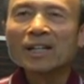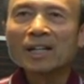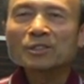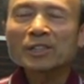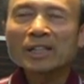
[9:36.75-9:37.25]
Uh,
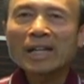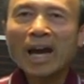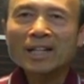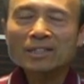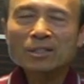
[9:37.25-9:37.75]
you can
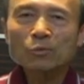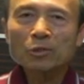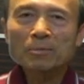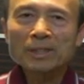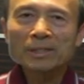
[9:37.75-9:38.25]
ask the
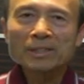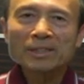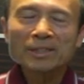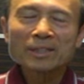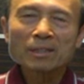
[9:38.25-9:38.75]
woman,
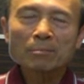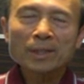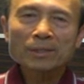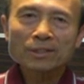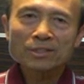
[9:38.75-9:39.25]
the
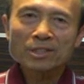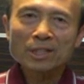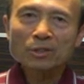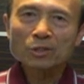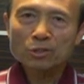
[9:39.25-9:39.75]
mothers
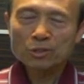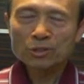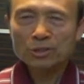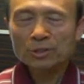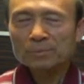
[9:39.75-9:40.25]
in your
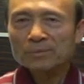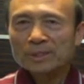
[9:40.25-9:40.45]
church,